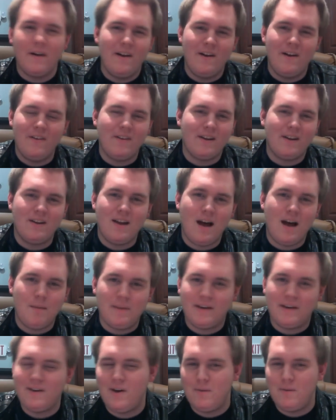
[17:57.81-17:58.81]
near the
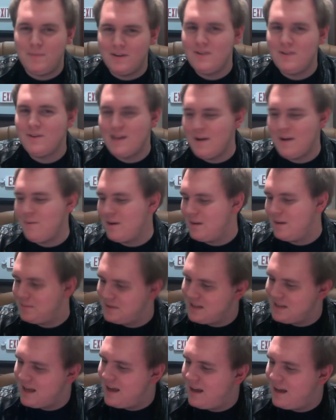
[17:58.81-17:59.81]
Konami code, but you get what I'm
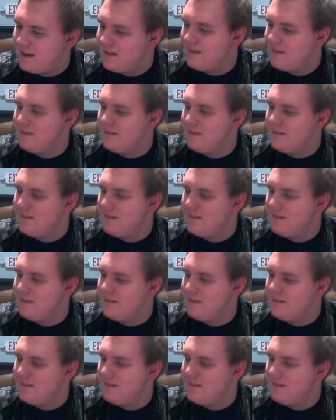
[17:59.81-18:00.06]
saying.